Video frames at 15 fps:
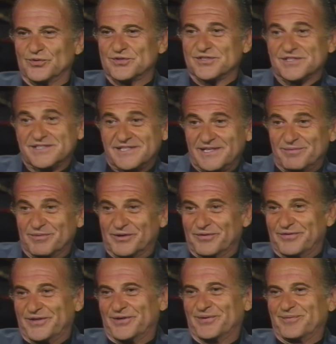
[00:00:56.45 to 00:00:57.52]
16
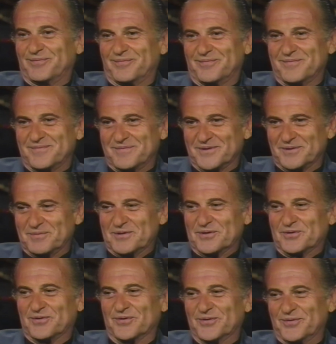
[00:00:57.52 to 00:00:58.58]
millimeter
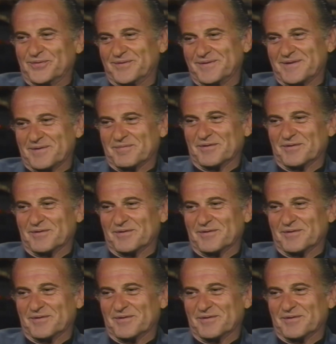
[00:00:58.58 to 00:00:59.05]
crew, a couple